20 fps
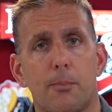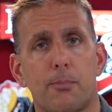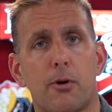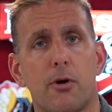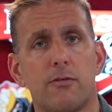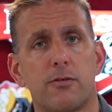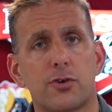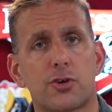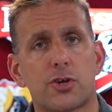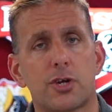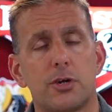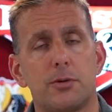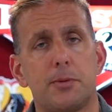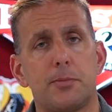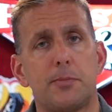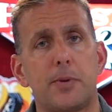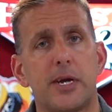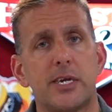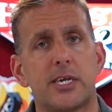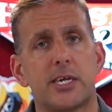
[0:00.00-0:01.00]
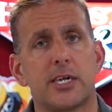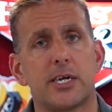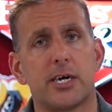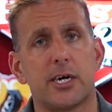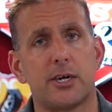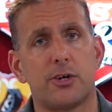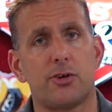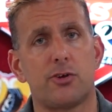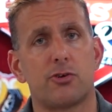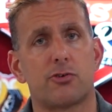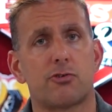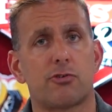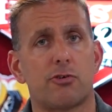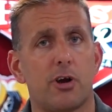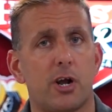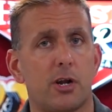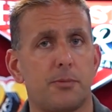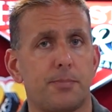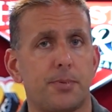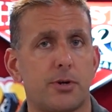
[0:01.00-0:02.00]
Approval is going to be based on your
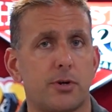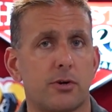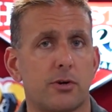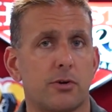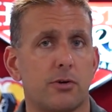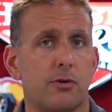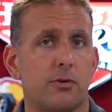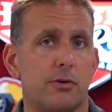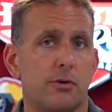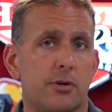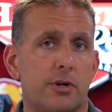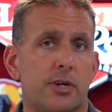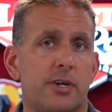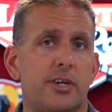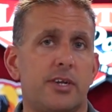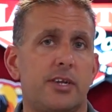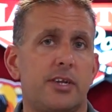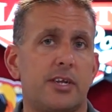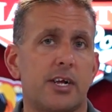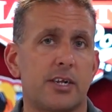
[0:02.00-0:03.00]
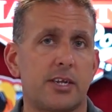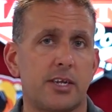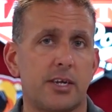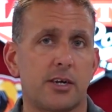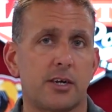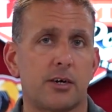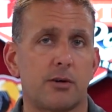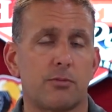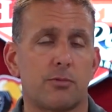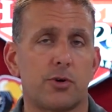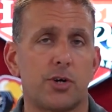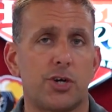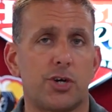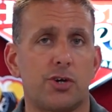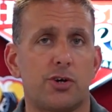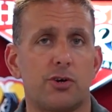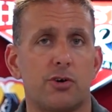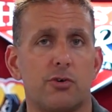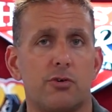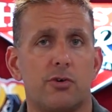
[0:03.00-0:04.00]
credit bureau, debt to income
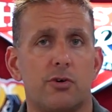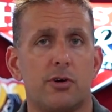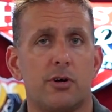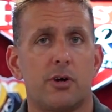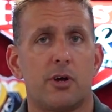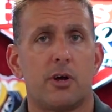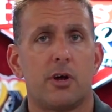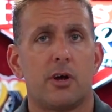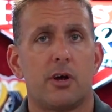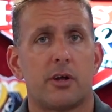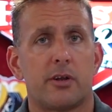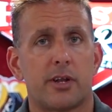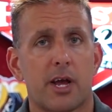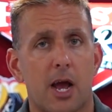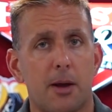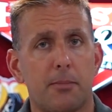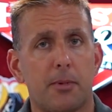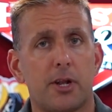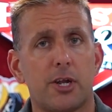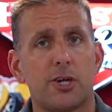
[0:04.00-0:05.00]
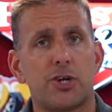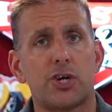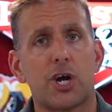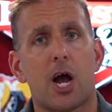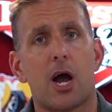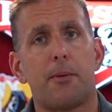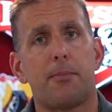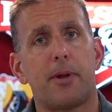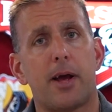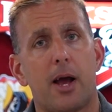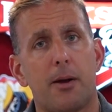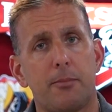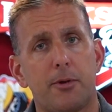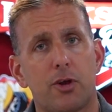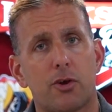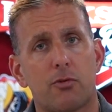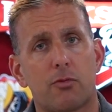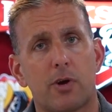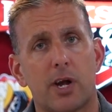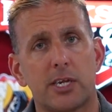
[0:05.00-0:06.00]
ratio, time on the job, time at
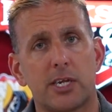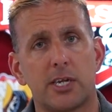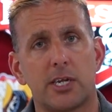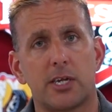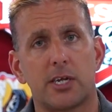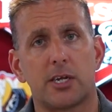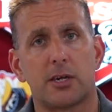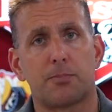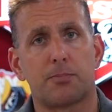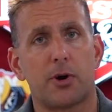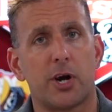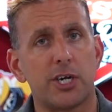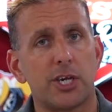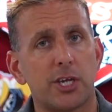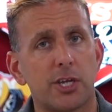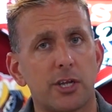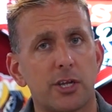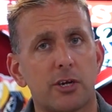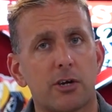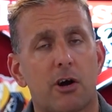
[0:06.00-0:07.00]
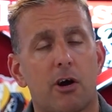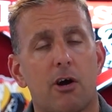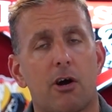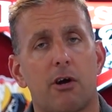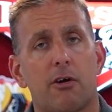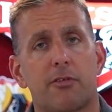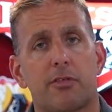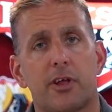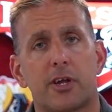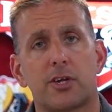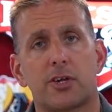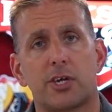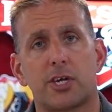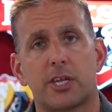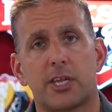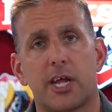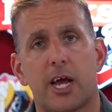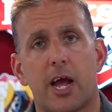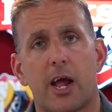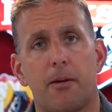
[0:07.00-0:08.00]
your residence, price of the car, things
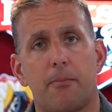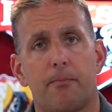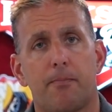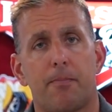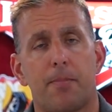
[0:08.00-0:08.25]
like that.